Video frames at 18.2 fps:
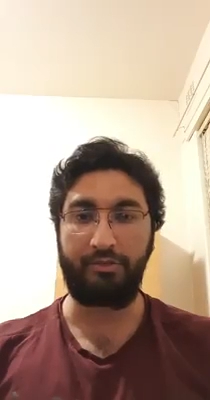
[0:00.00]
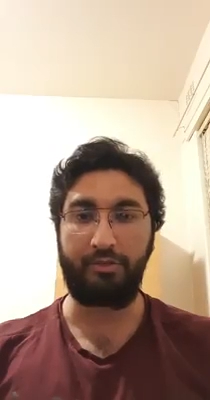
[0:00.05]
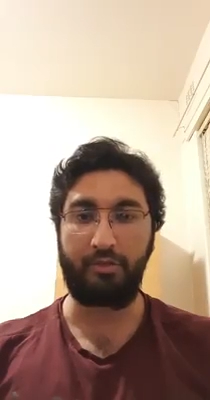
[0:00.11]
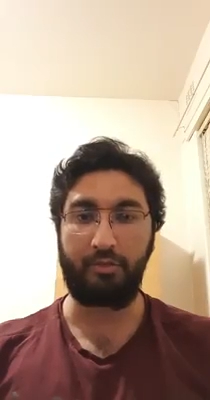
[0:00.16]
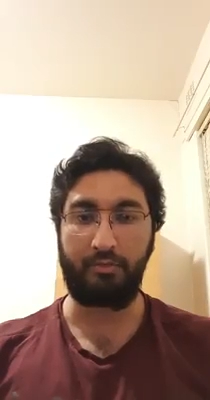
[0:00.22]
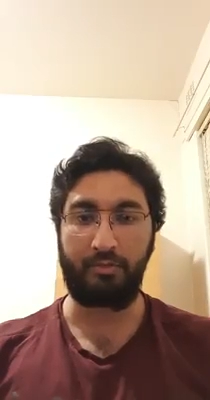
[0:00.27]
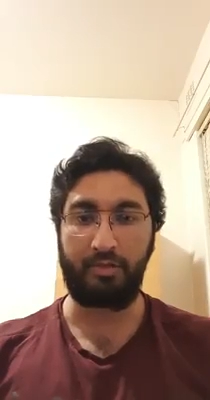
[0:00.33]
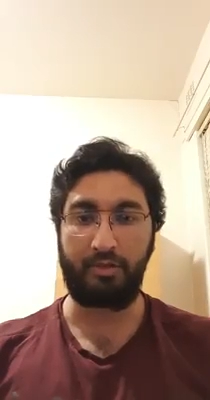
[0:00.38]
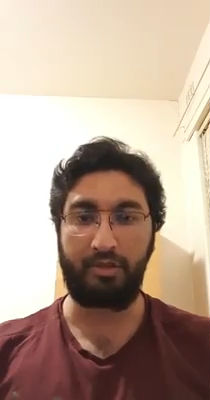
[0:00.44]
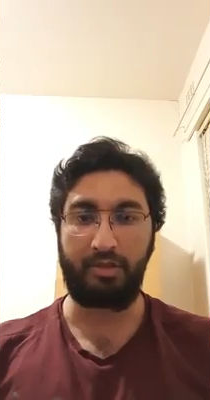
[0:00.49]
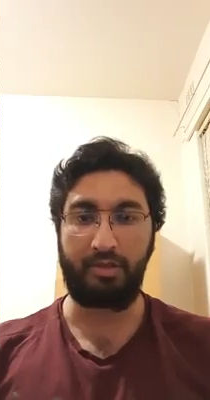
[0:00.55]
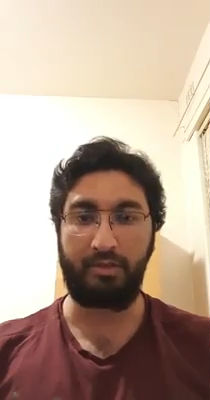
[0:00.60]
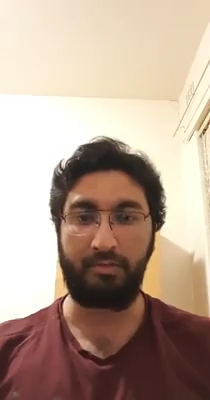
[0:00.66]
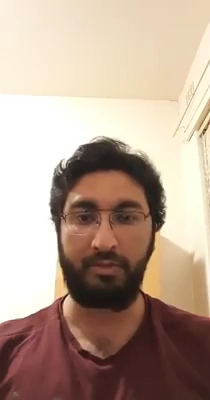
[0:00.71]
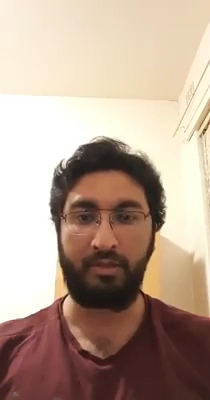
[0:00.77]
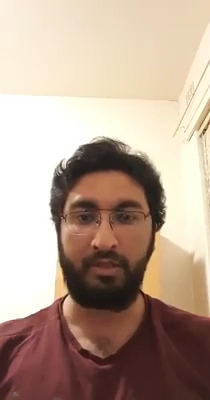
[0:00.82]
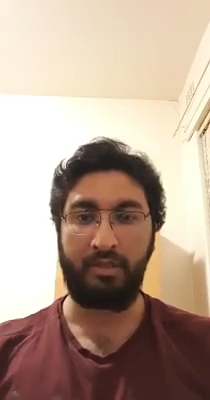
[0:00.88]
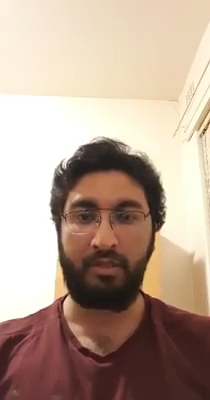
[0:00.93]
Joel
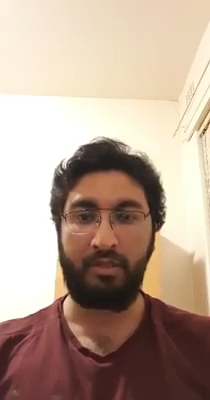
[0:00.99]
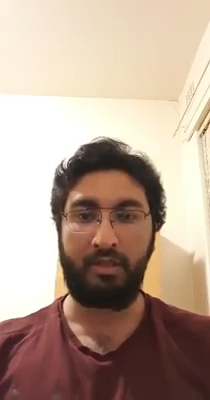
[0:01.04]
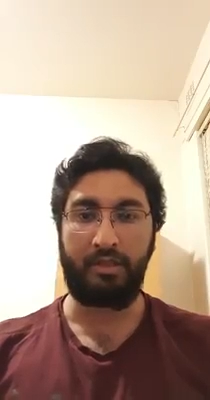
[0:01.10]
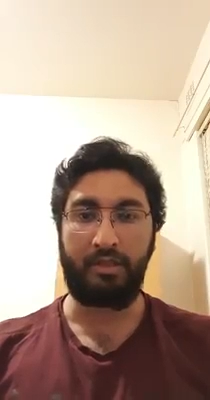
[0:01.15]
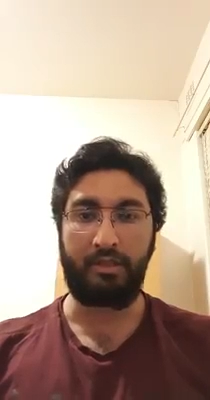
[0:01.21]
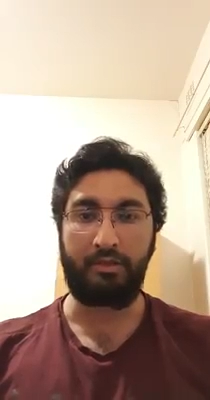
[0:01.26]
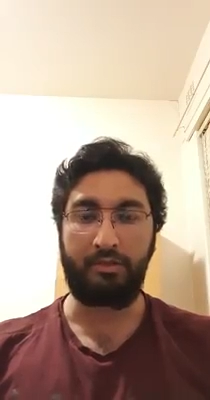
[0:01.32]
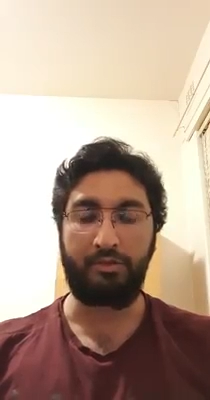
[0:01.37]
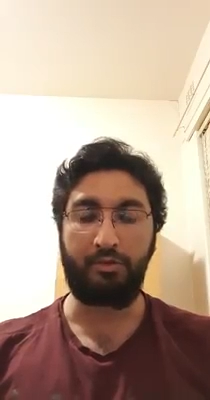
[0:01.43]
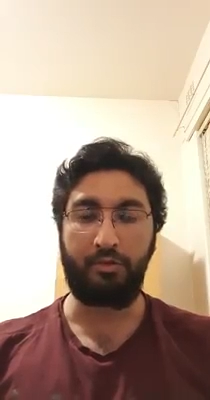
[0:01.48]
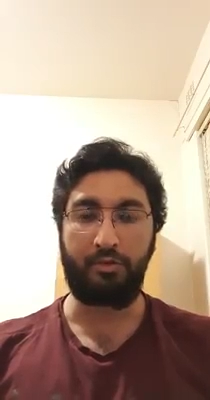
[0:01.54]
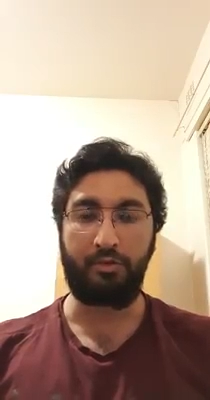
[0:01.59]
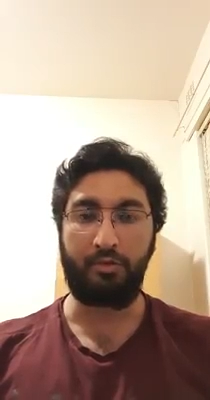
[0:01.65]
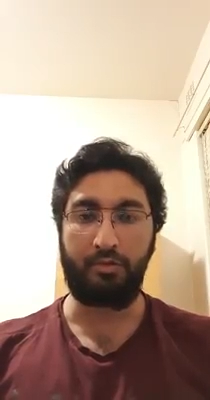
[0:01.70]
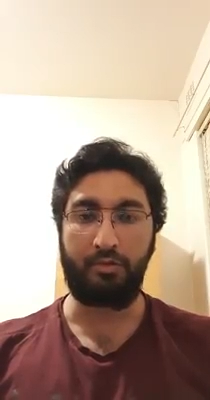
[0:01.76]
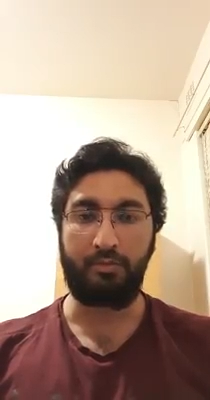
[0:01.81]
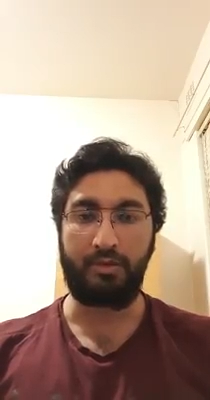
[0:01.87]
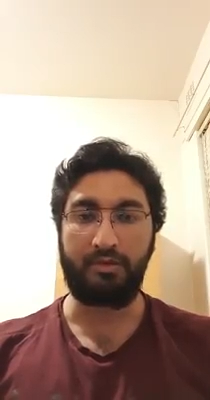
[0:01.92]
Matip, and Joe
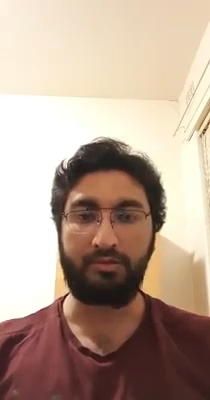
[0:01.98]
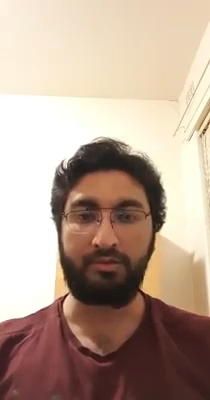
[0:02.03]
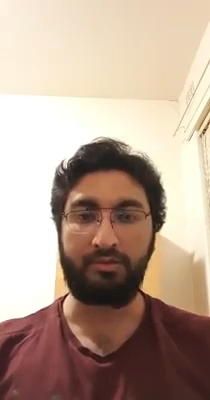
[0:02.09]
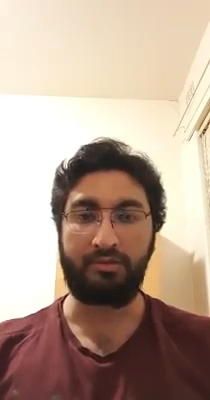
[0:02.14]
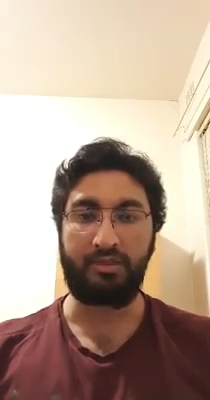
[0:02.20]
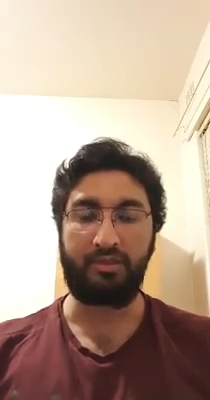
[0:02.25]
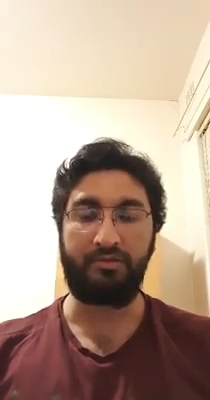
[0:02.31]
Gomez.